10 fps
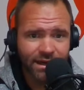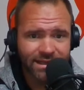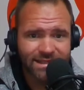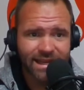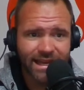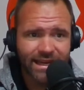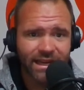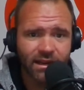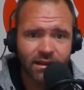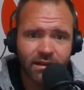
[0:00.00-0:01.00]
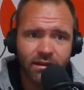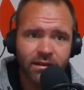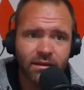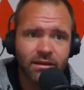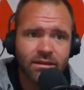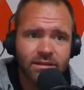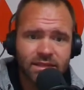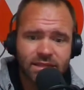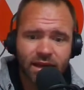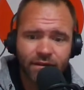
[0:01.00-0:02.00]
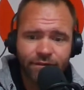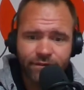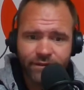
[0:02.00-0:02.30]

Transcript: exciting stuff